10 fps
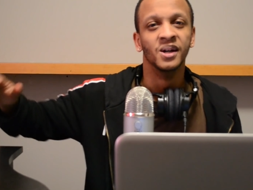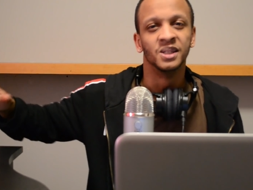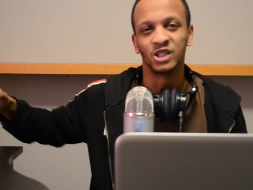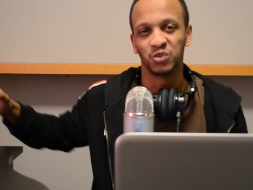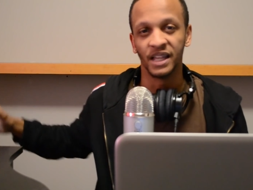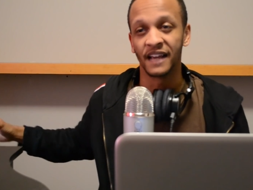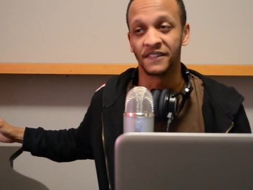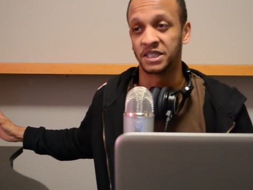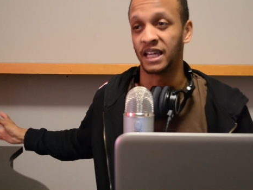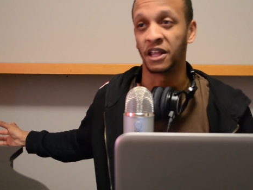Since when the heck
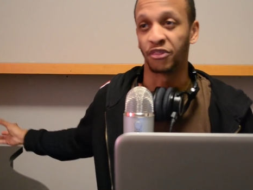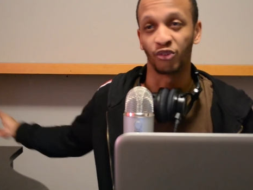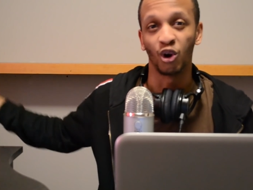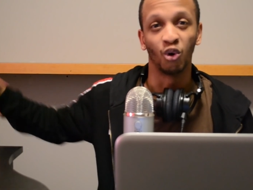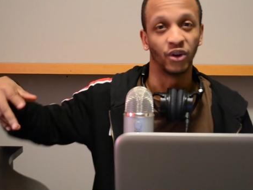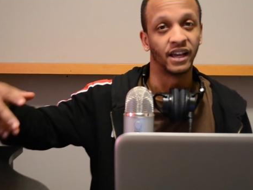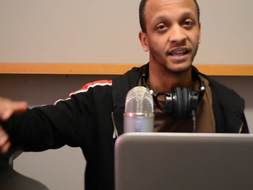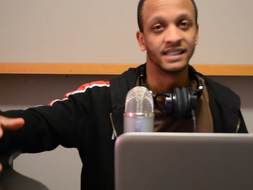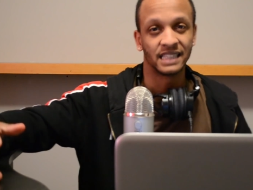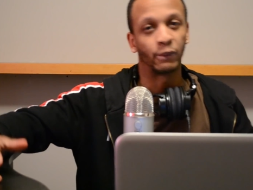did Sonic throw a ring and
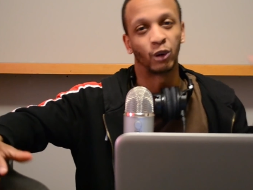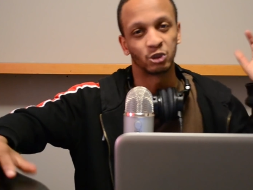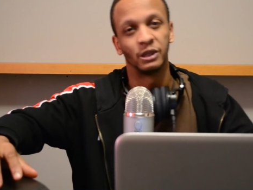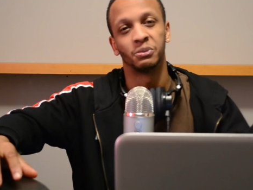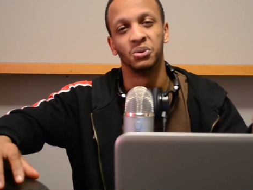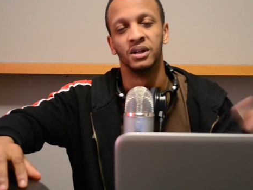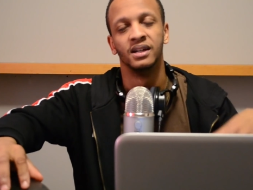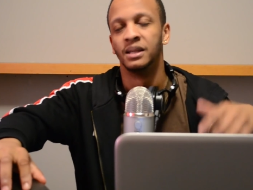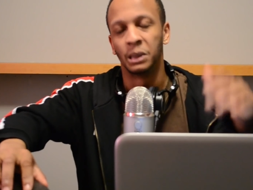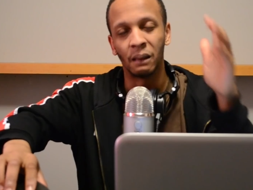it teleports people?
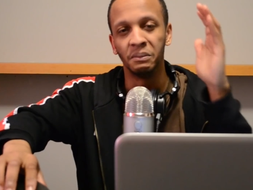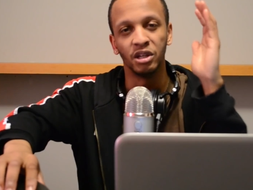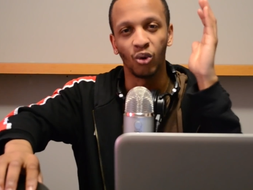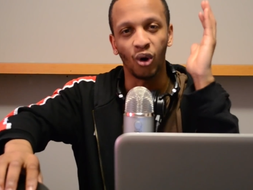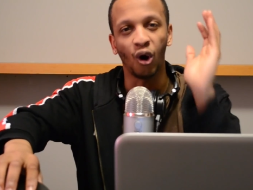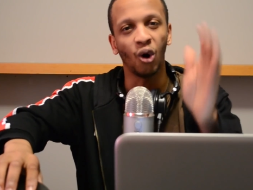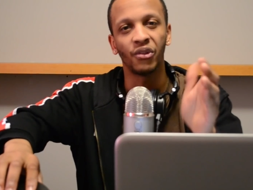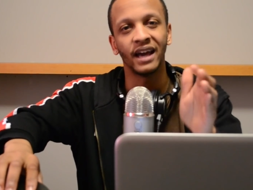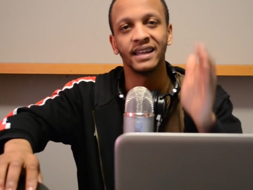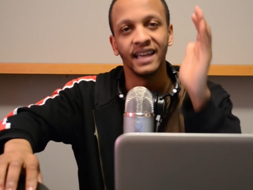Let me know all
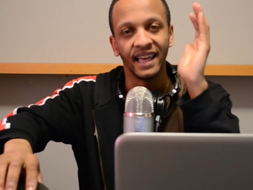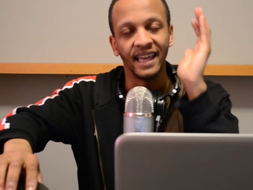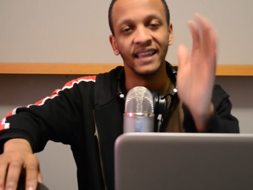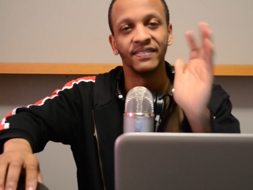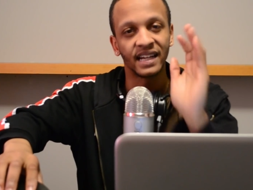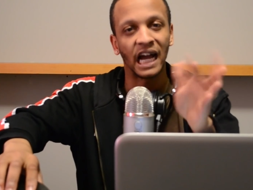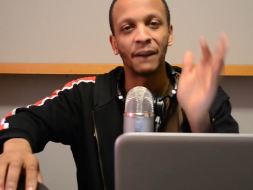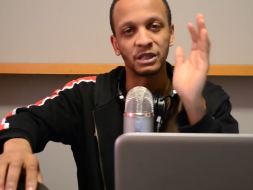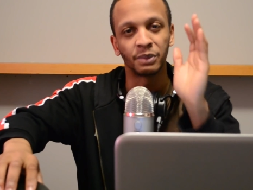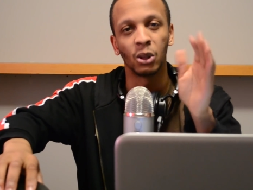that in the
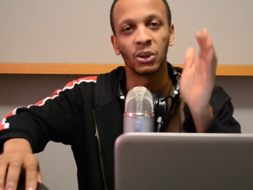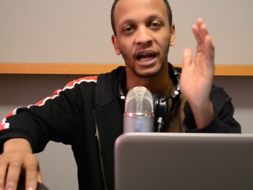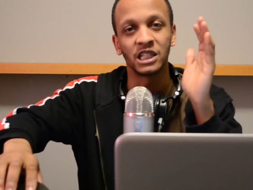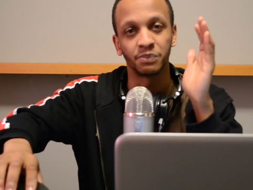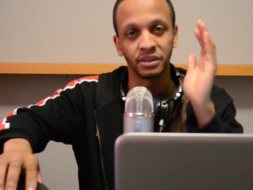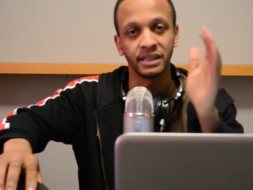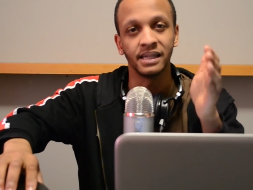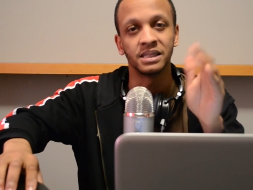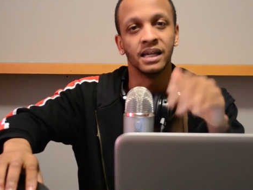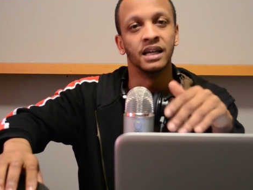comments below, guys.
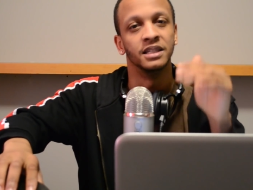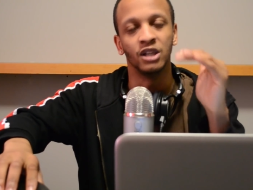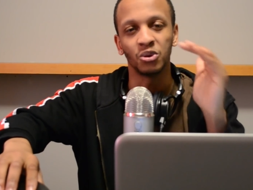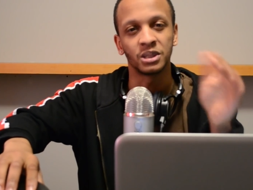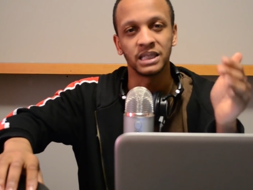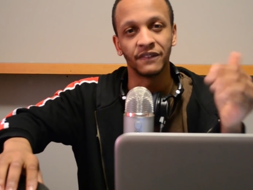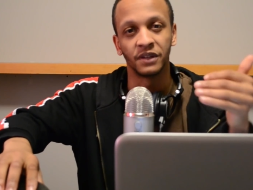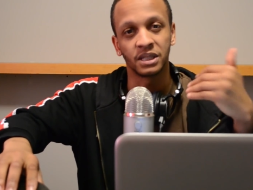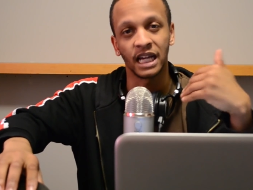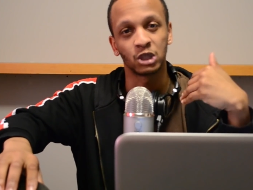Please don't just leave the
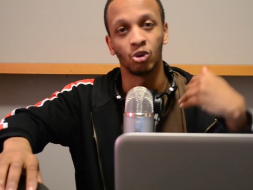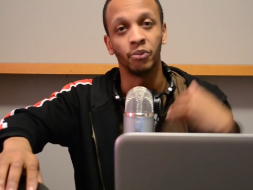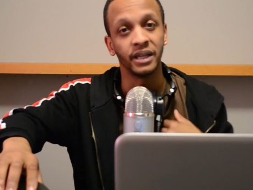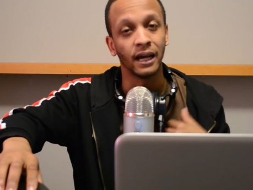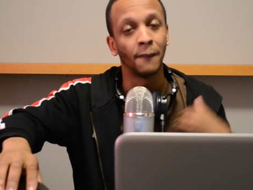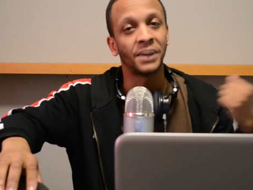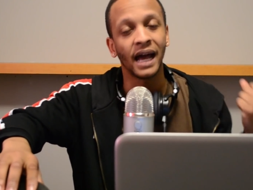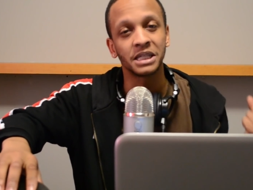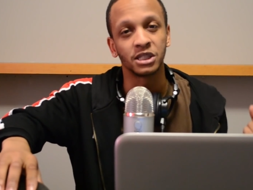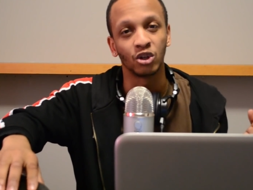discussion with me. I'm
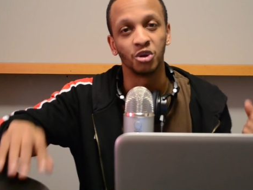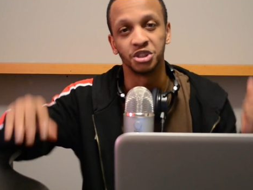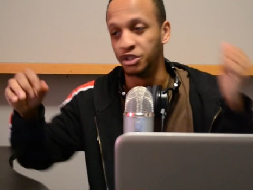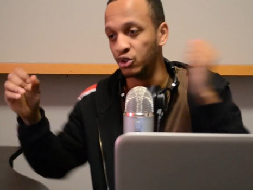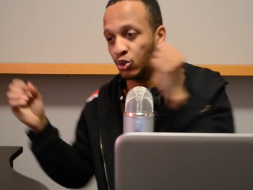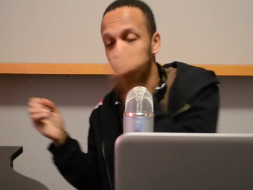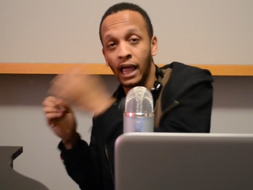passing it on to you.